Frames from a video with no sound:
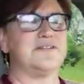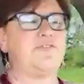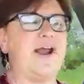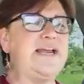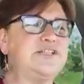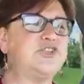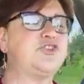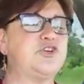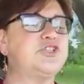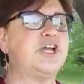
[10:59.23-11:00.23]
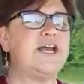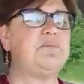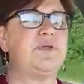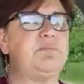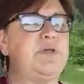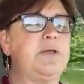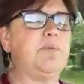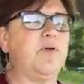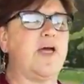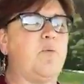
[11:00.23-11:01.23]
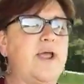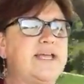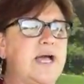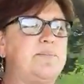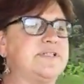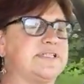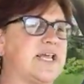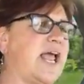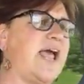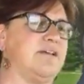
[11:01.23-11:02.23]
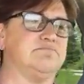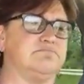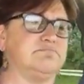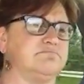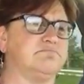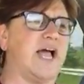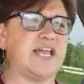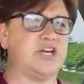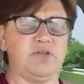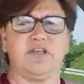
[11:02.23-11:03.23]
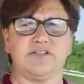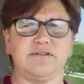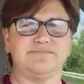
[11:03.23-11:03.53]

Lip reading: Right? So there's going to be people that wake up and say, hey, I can do this.